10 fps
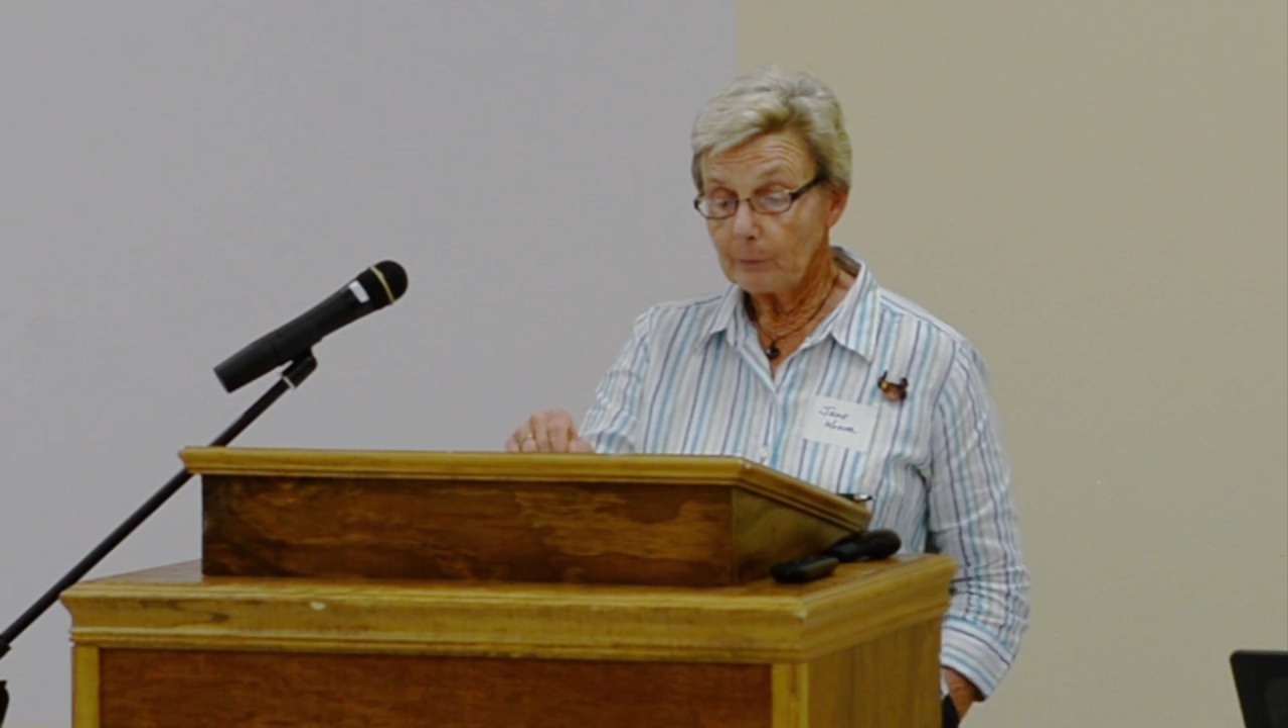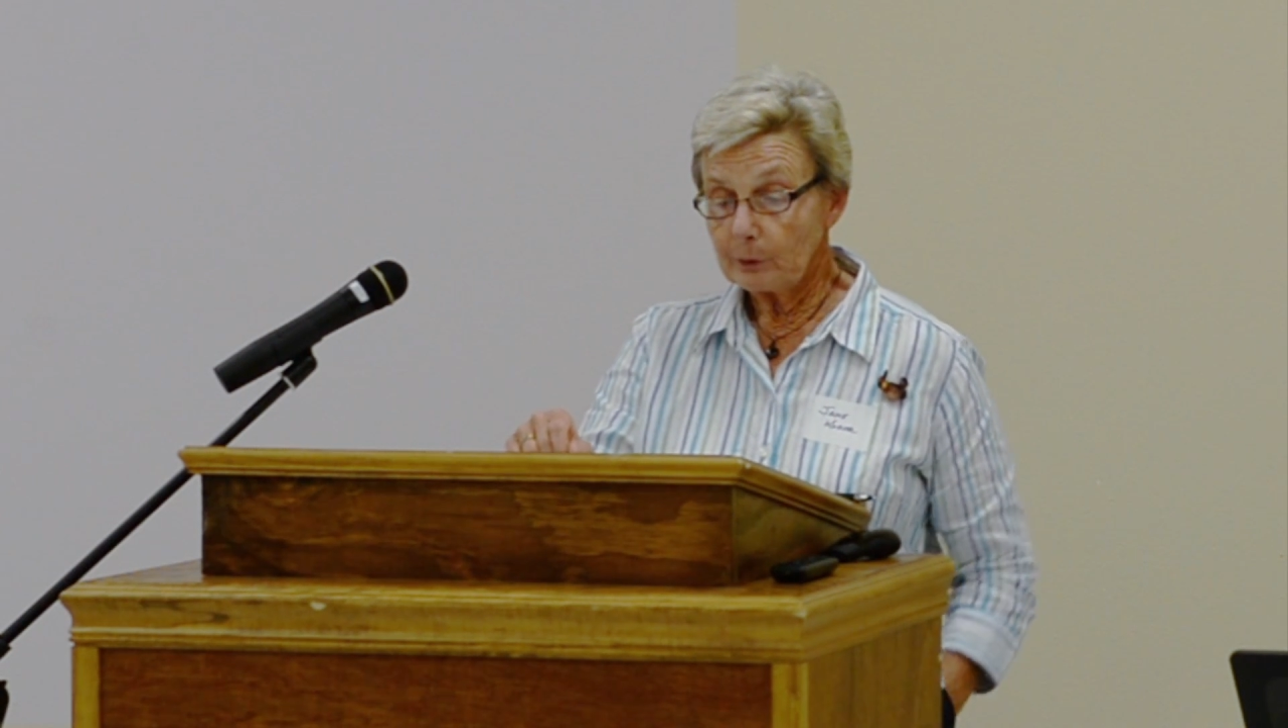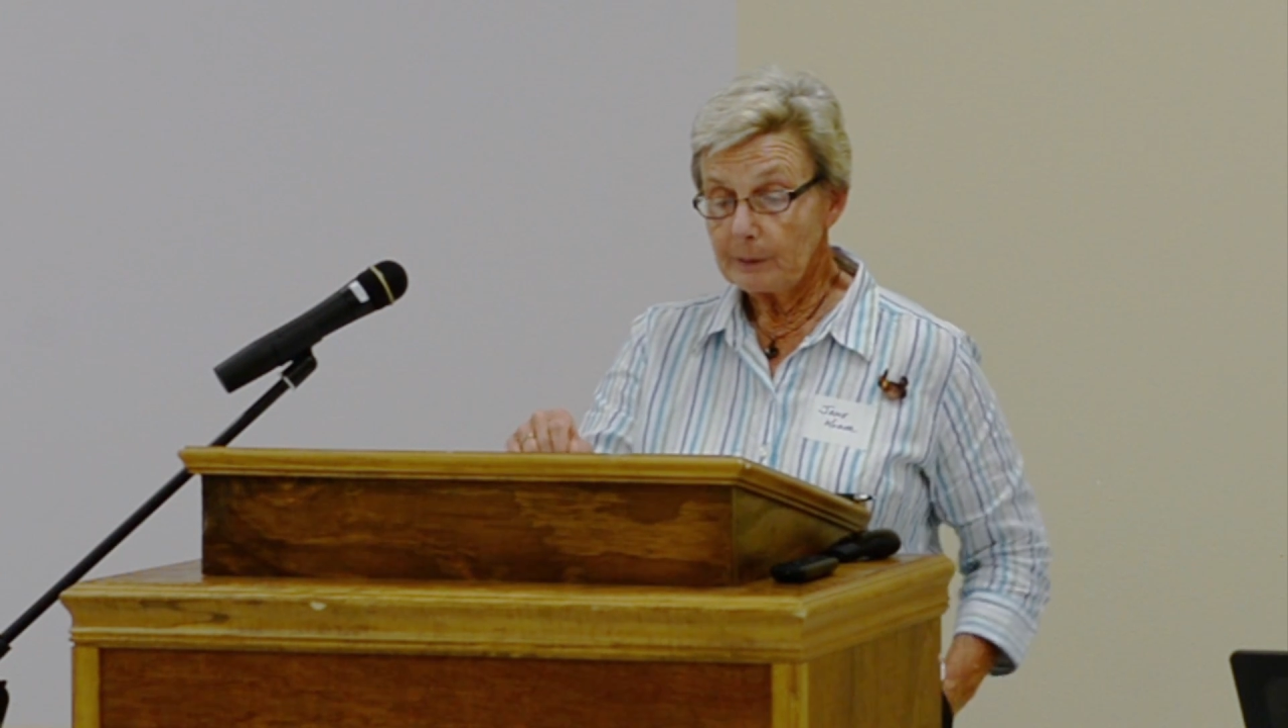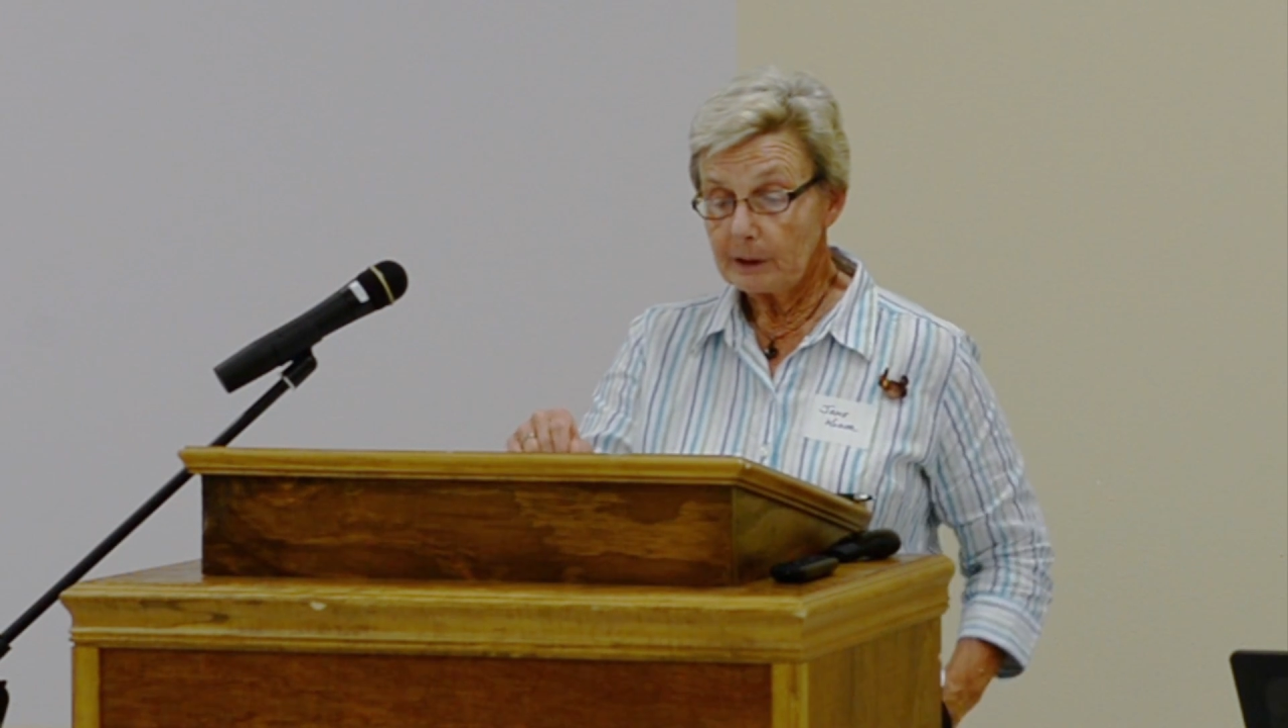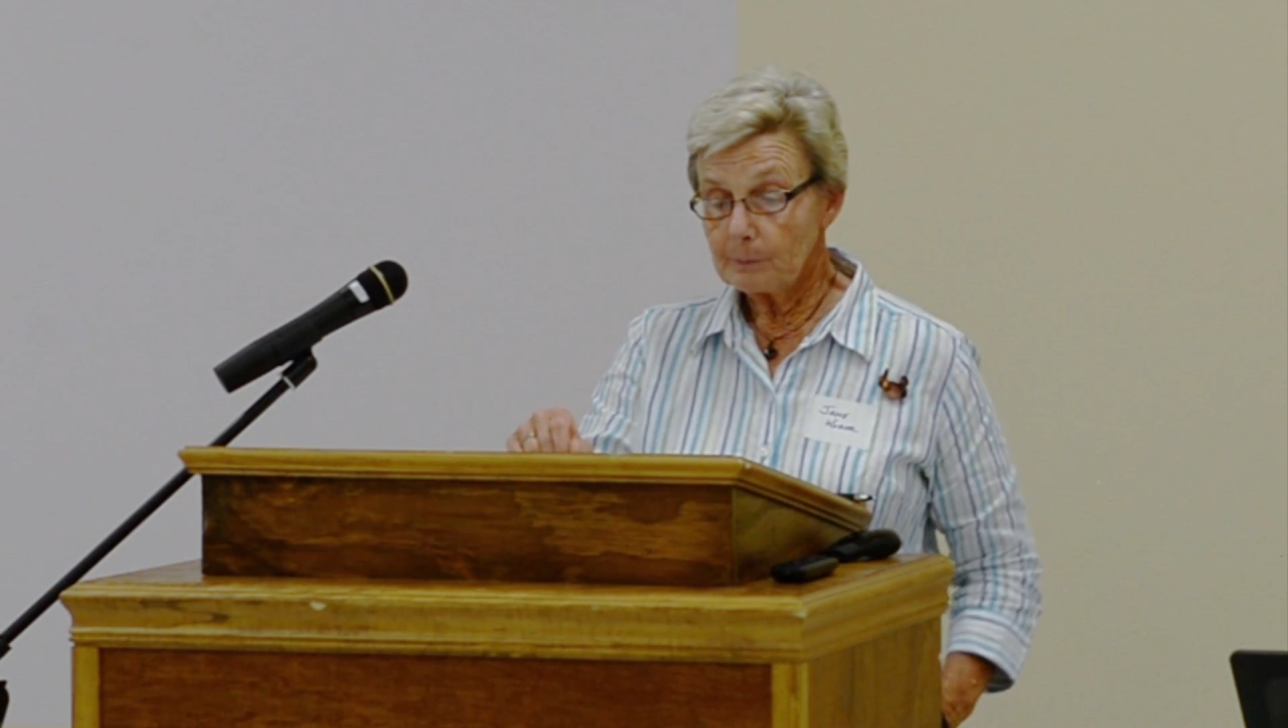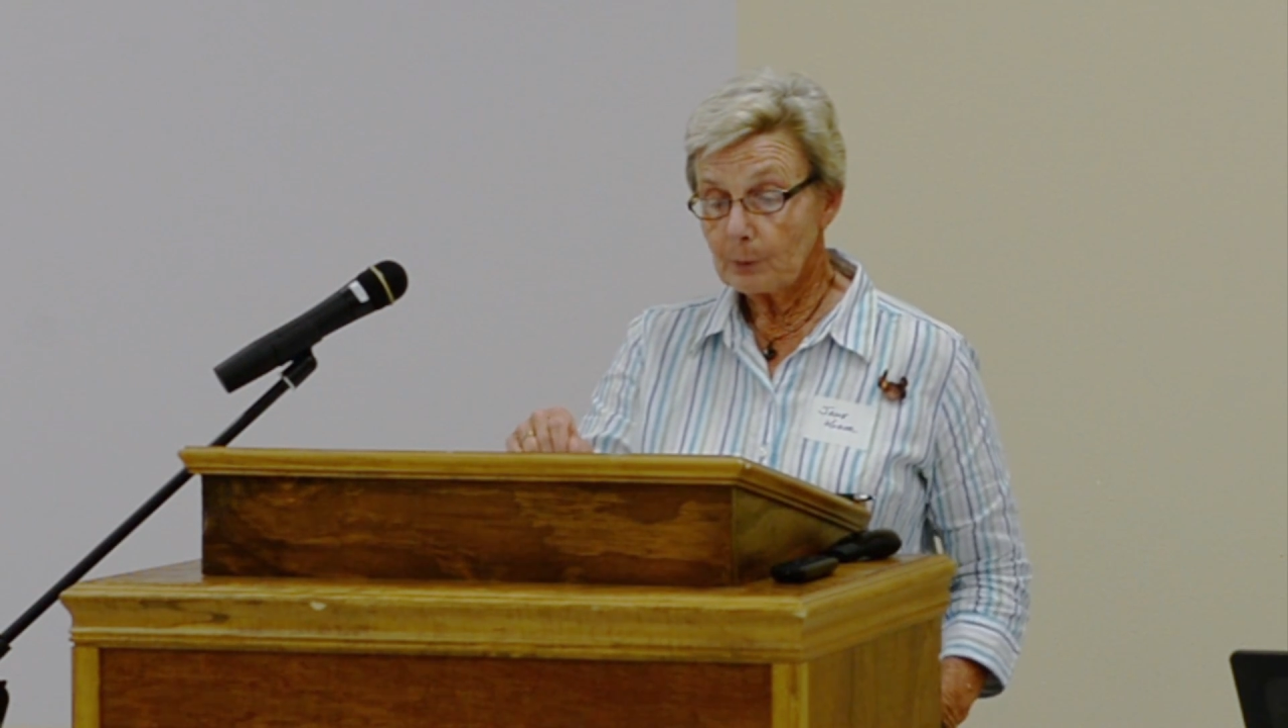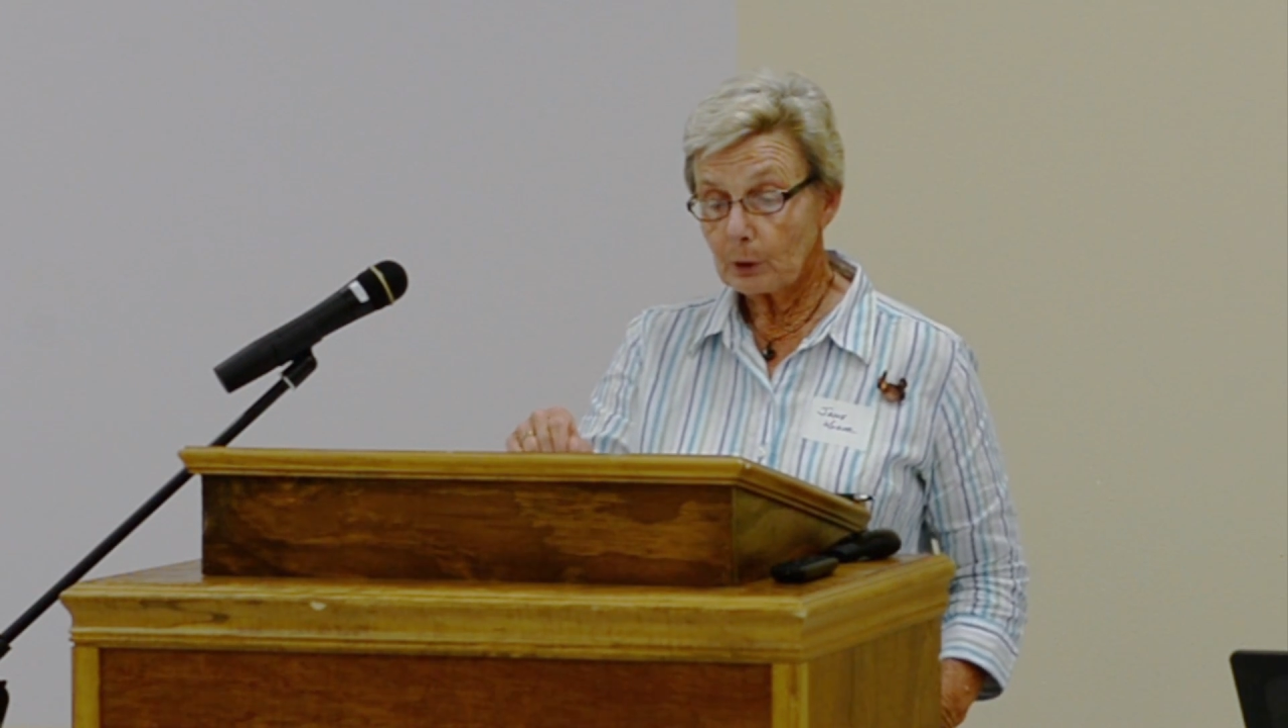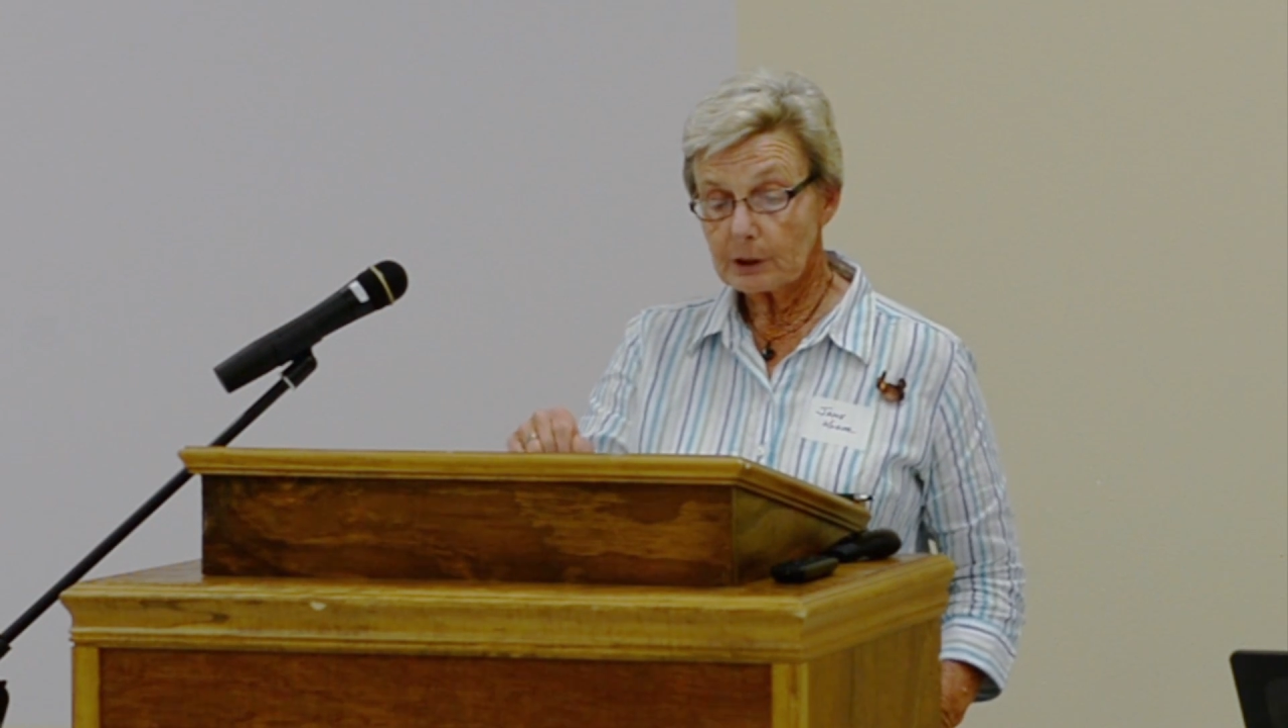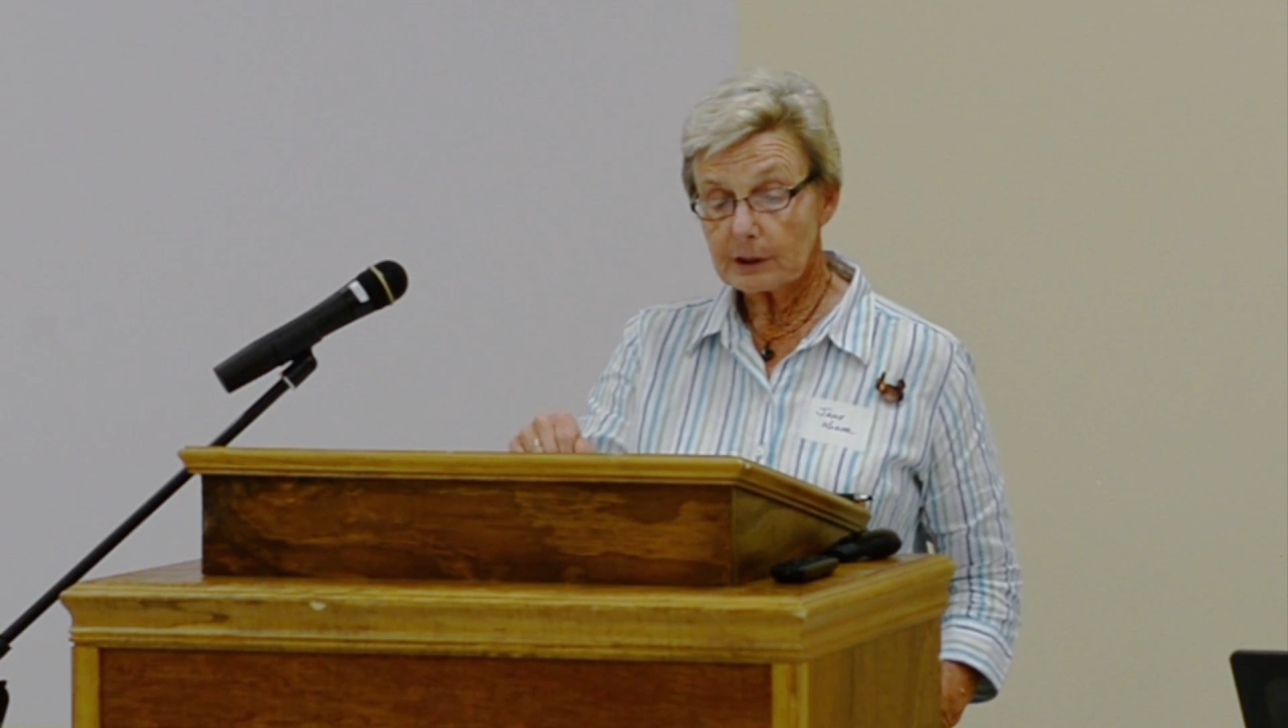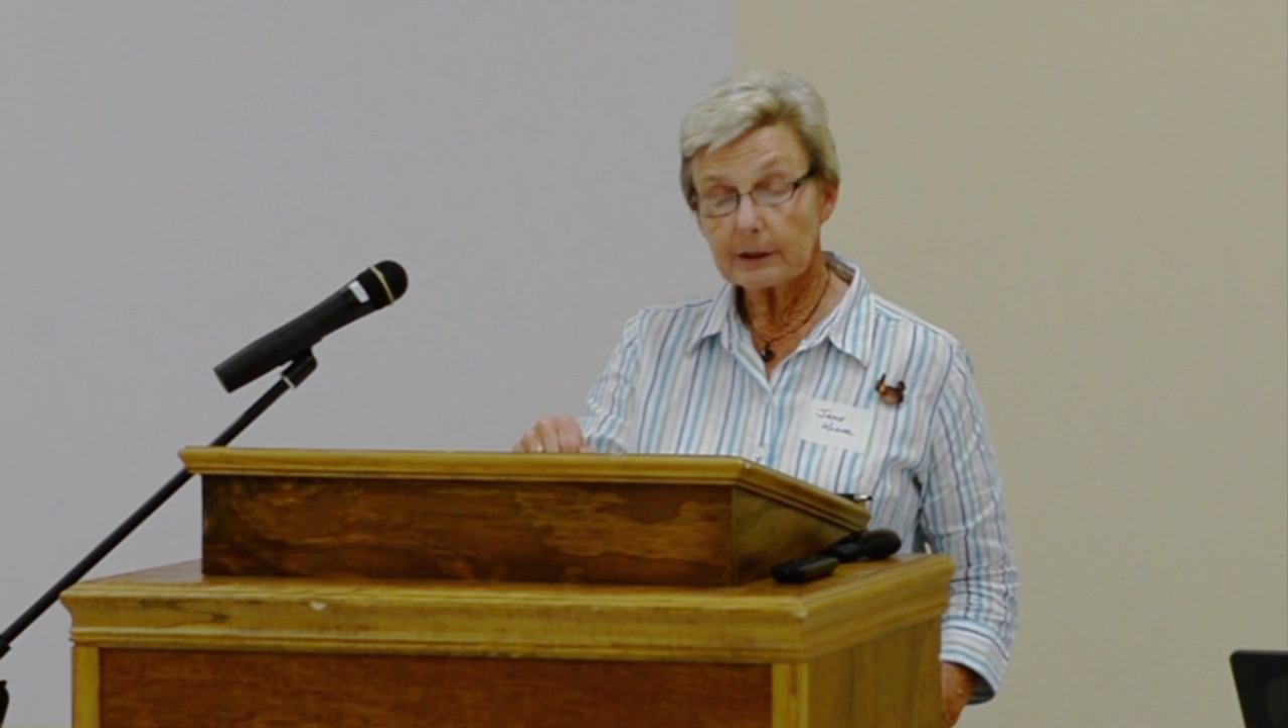would be an important